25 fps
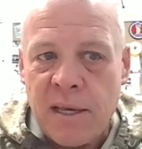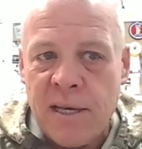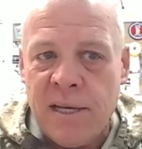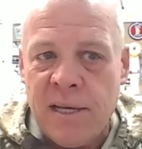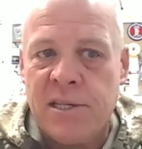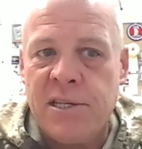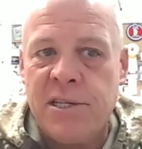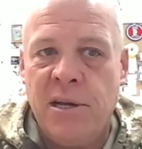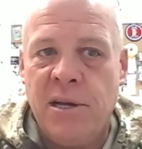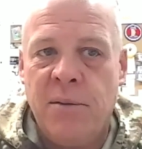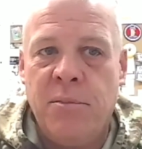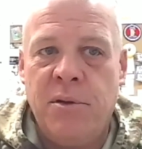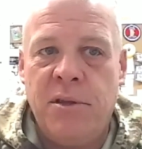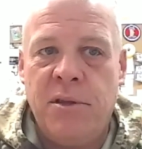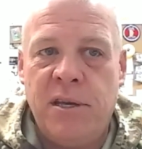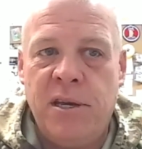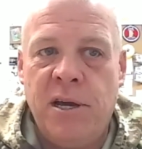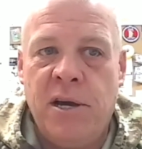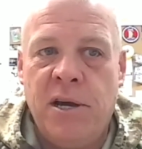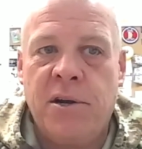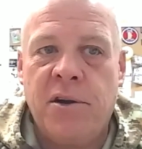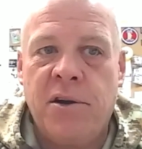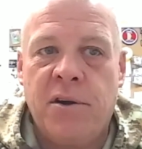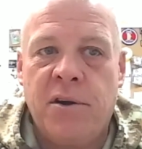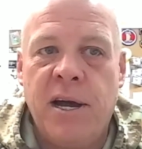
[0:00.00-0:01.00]
in some of the
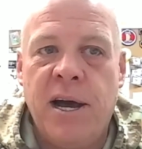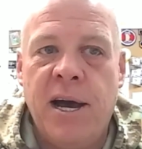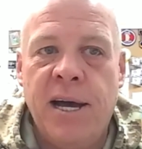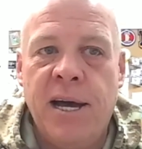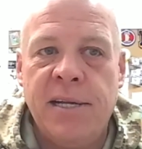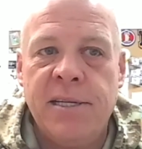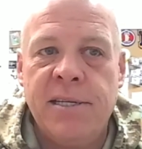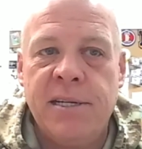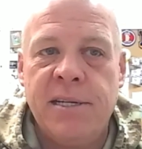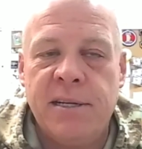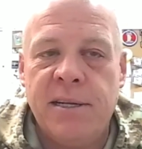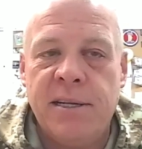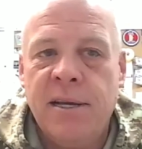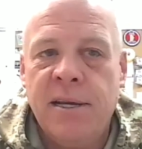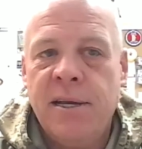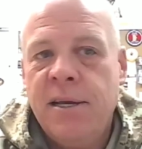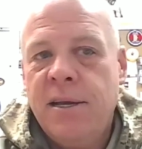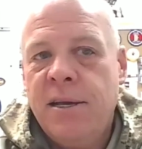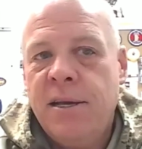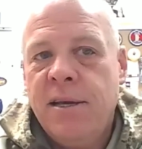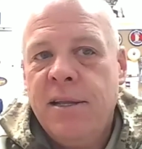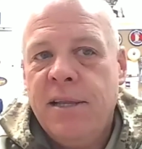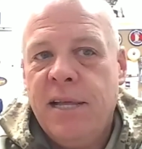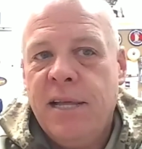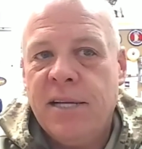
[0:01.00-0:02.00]
younger guys, and
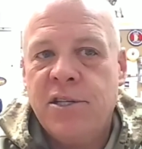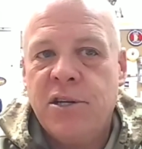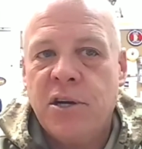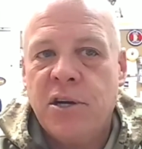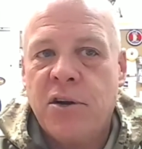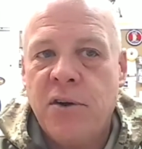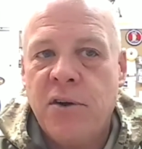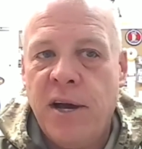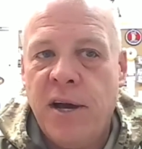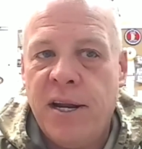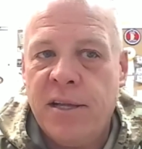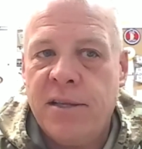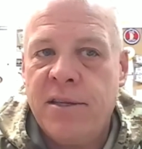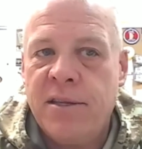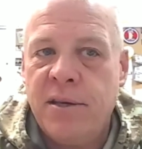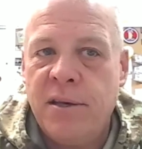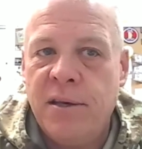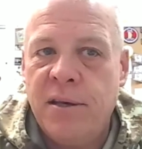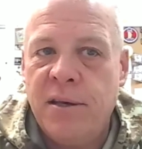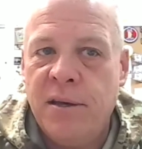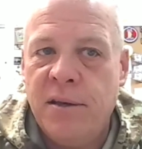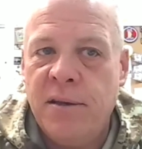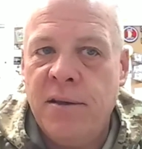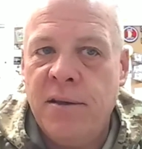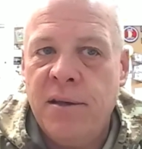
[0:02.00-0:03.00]
that's a credit
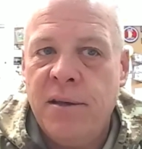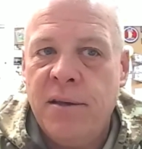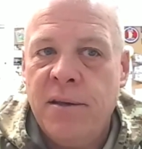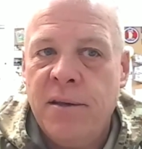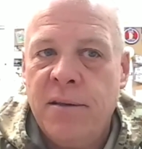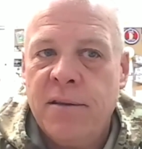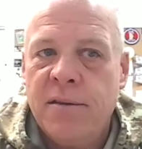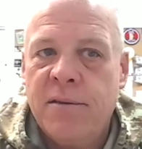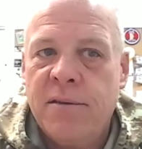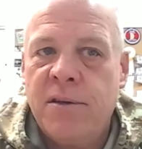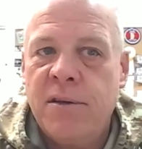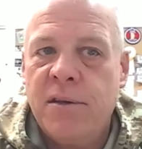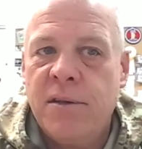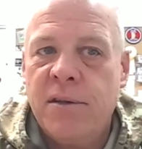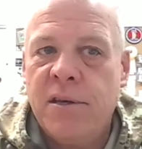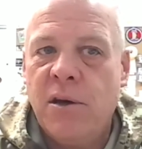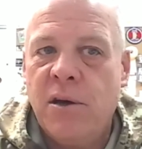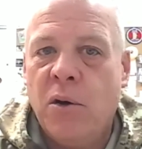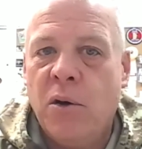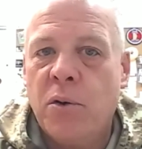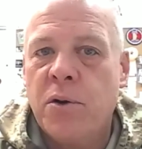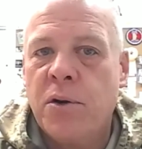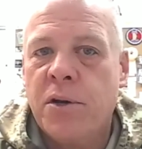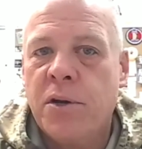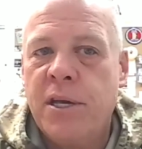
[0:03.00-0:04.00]
to the
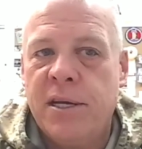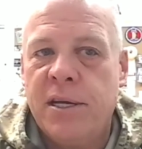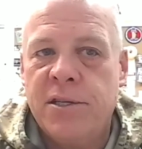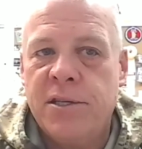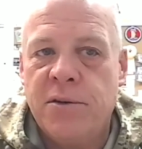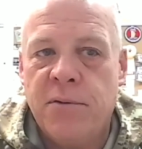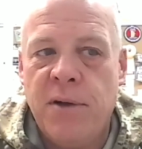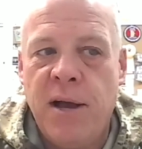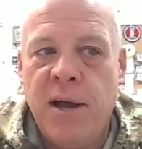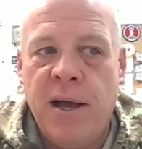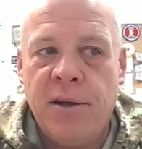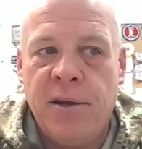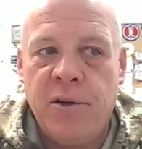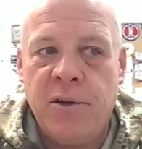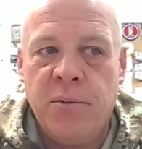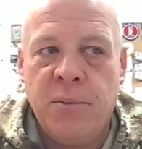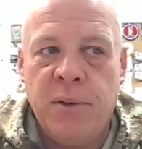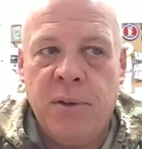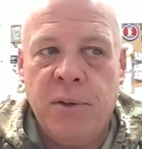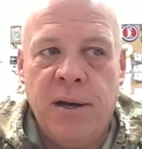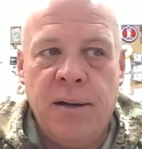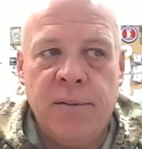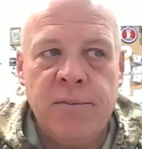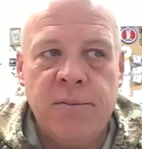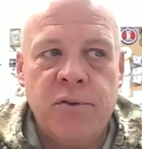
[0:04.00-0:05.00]
older kids around
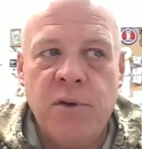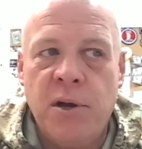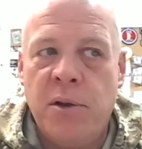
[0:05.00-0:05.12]
him.